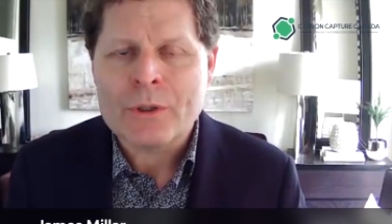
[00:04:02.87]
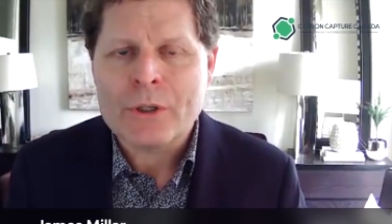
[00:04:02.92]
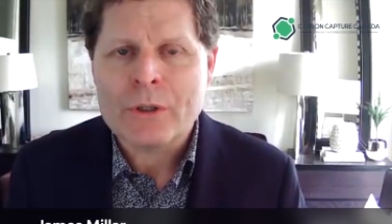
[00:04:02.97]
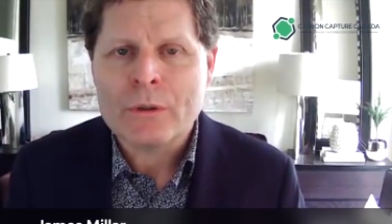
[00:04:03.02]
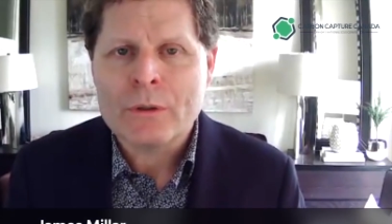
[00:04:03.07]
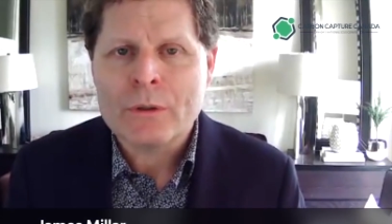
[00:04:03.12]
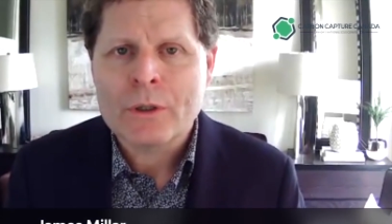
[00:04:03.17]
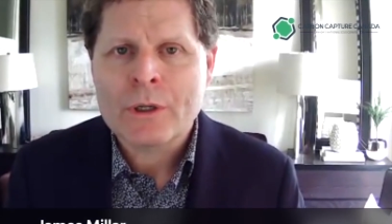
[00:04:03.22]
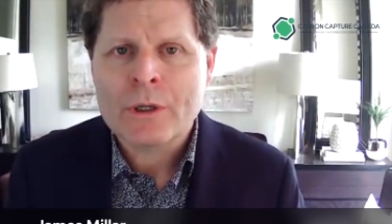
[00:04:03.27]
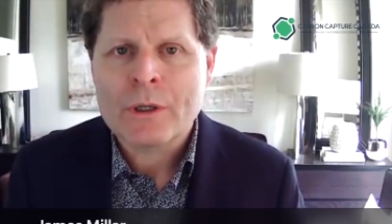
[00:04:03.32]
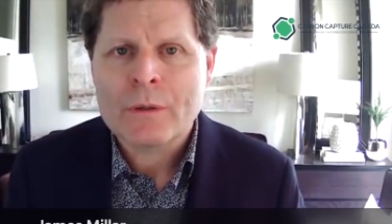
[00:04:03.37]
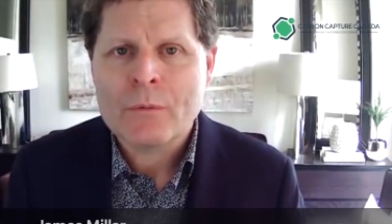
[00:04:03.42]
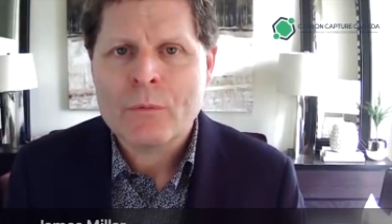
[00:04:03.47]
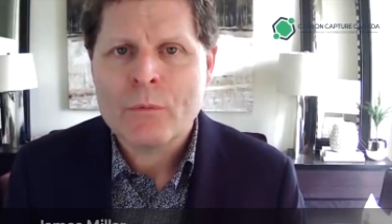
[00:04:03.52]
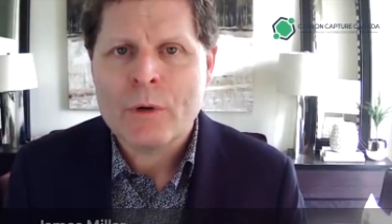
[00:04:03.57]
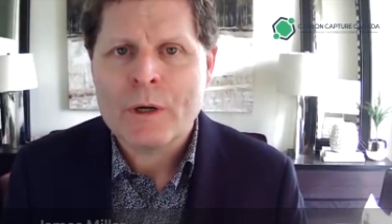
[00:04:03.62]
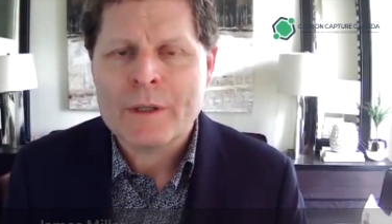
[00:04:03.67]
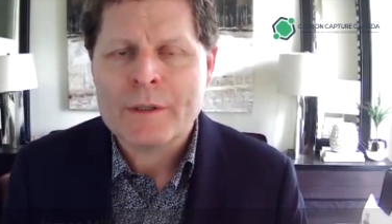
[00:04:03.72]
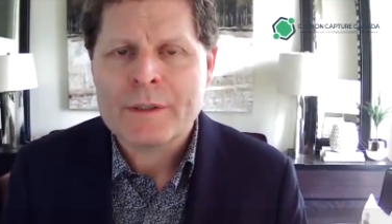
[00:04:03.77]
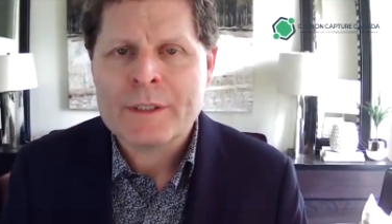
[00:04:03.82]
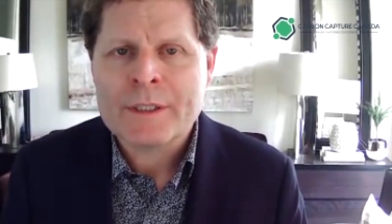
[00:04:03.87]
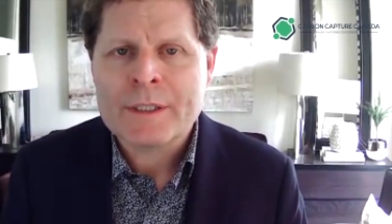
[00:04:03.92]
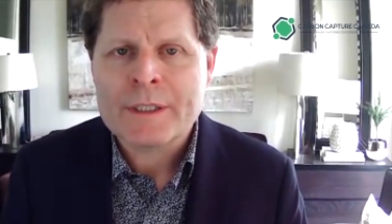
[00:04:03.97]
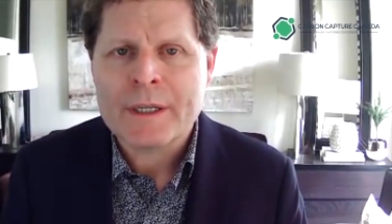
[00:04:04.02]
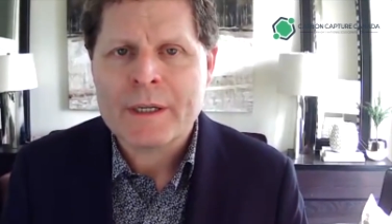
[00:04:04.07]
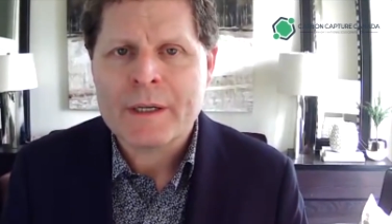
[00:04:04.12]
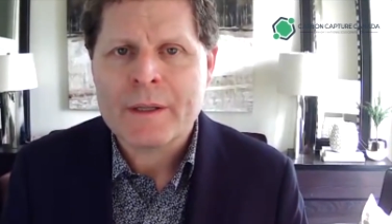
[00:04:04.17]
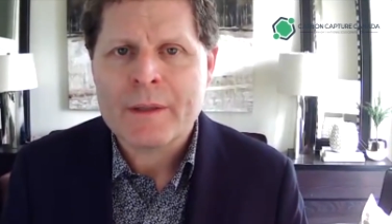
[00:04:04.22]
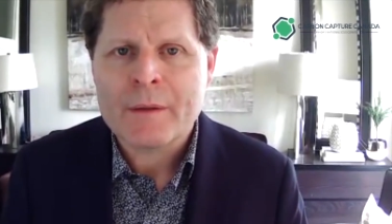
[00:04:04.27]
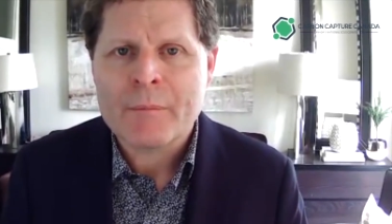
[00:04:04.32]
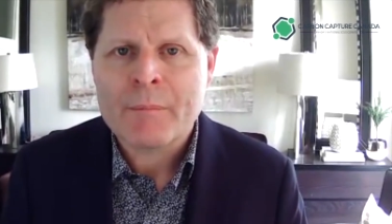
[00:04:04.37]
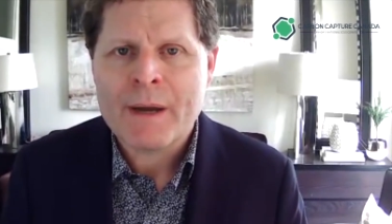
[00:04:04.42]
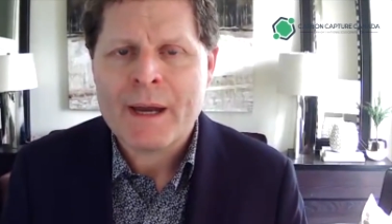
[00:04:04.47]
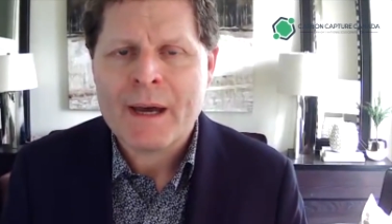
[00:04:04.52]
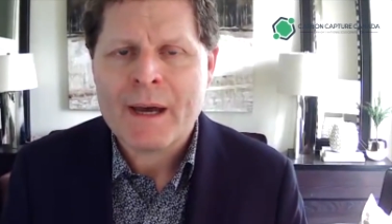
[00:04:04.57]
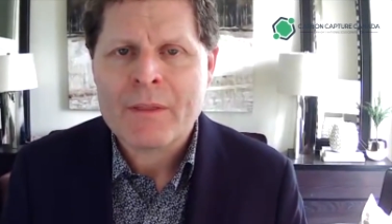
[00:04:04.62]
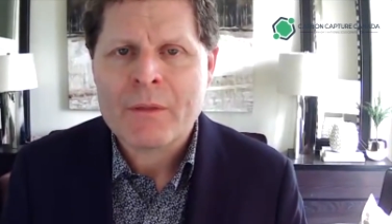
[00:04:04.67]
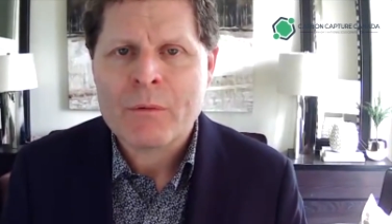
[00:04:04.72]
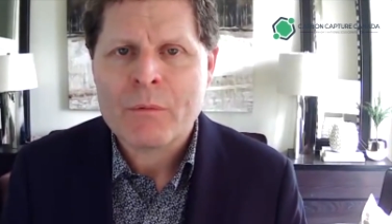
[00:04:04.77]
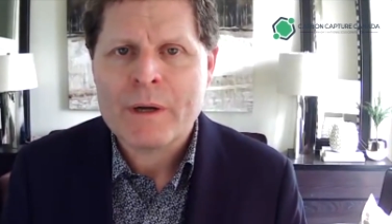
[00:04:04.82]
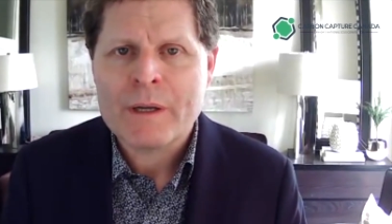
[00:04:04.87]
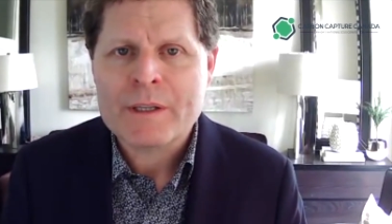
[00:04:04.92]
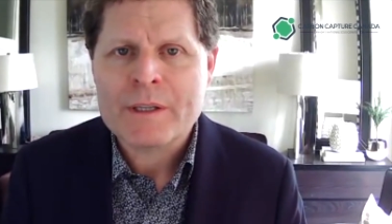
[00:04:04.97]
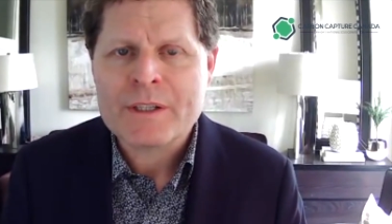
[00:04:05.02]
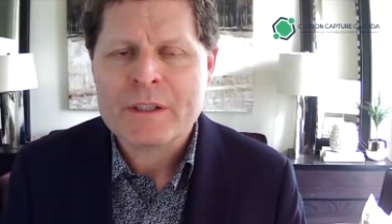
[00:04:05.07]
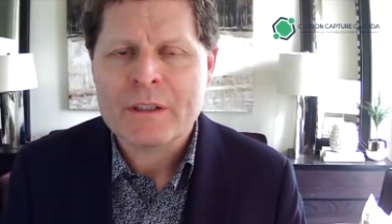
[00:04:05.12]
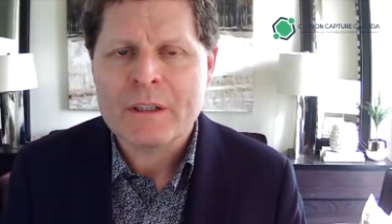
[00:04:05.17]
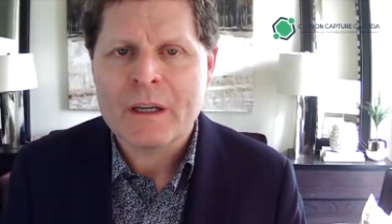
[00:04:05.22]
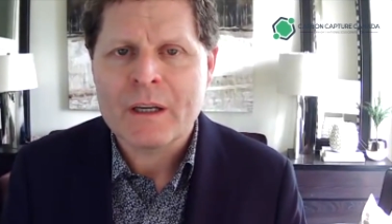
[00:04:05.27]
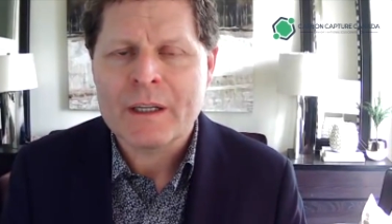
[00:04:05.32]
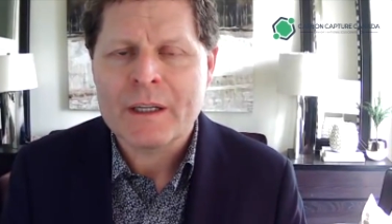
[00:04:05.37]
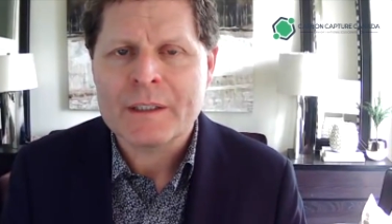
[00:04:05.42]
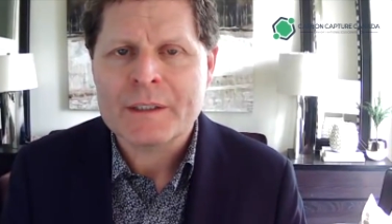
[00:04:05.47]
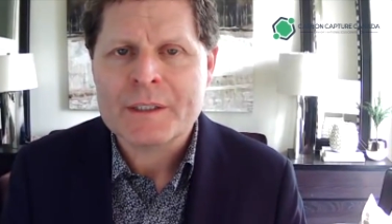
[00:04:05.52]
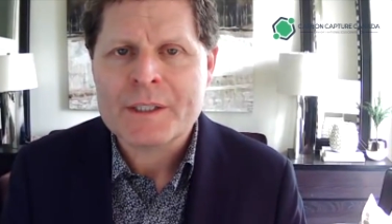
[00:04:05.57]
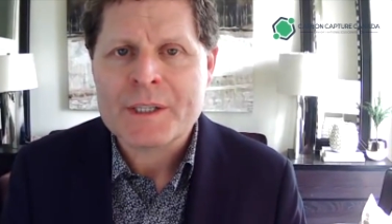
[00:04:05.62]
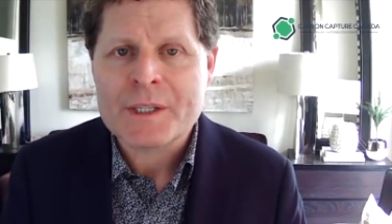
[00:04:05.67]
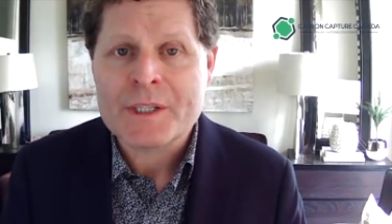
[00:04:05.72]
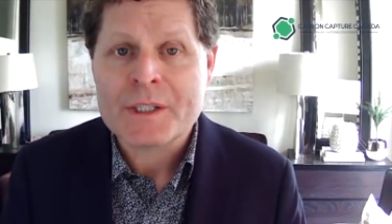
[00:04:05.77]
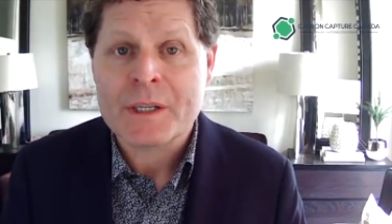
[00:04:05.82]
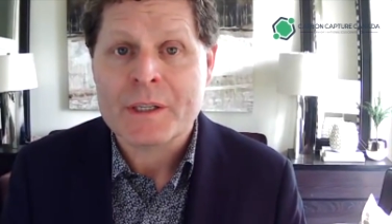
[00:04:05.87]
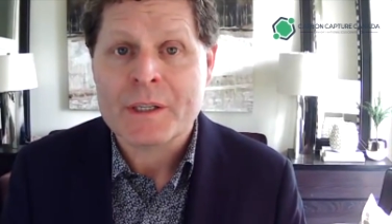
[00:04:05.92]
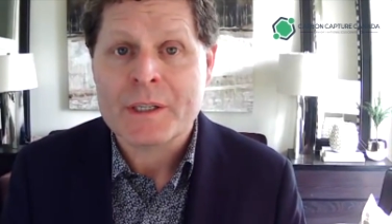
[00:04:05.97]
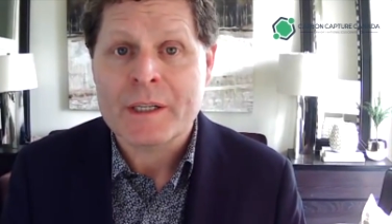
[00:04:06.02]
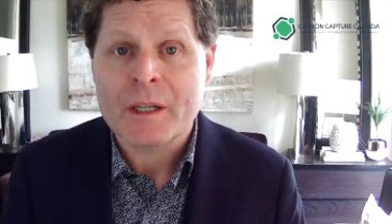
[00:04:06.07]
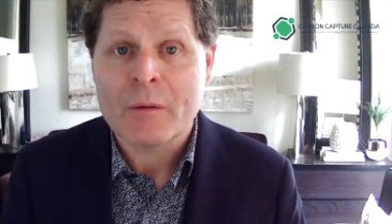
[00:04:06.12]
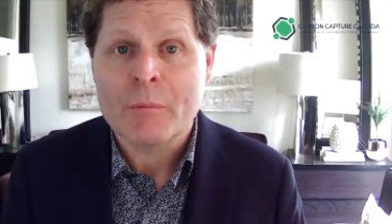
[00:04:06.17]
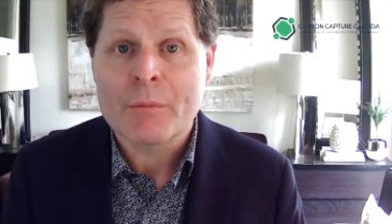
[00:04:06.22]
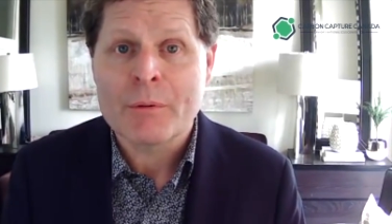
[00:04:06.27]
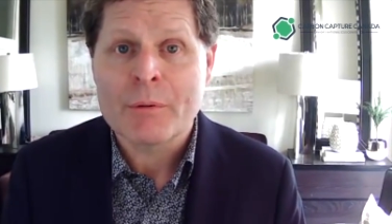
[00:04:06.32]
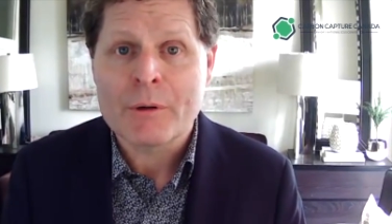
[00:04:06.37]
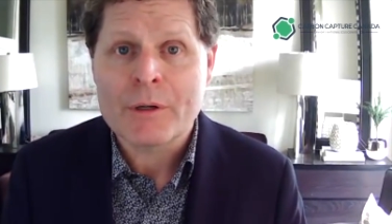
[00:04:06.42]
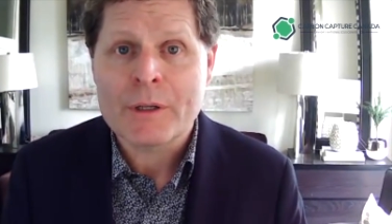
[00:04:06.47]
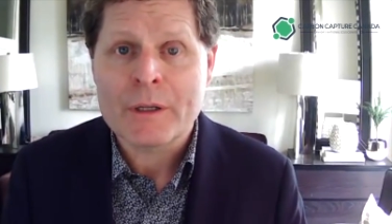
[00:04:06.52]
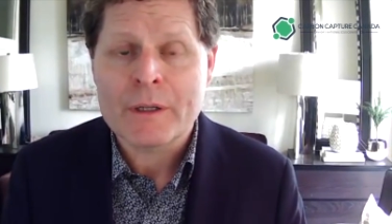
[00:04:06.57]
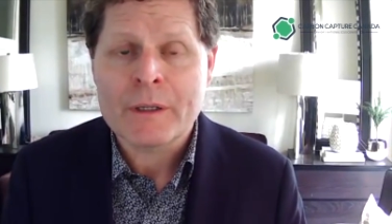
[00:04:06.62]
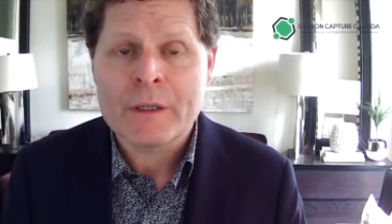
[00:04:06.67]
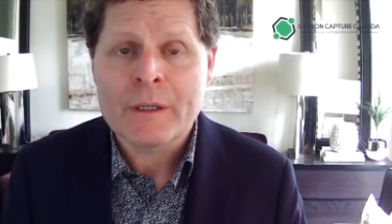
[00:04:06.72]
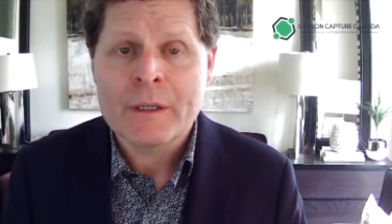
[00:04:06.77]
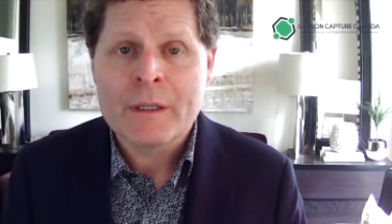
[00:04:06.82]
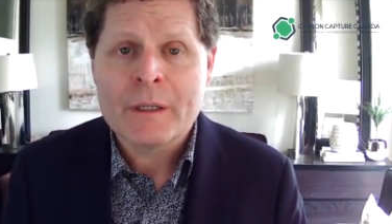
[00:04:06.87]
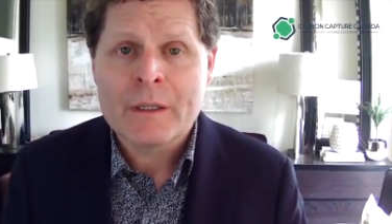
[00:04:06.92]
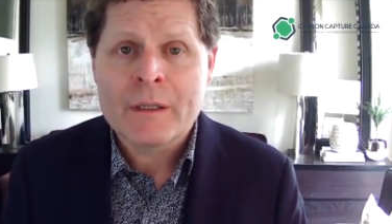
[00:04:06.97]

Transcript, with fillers: you look at what uh, the Pathways Alliance has done in Alberta,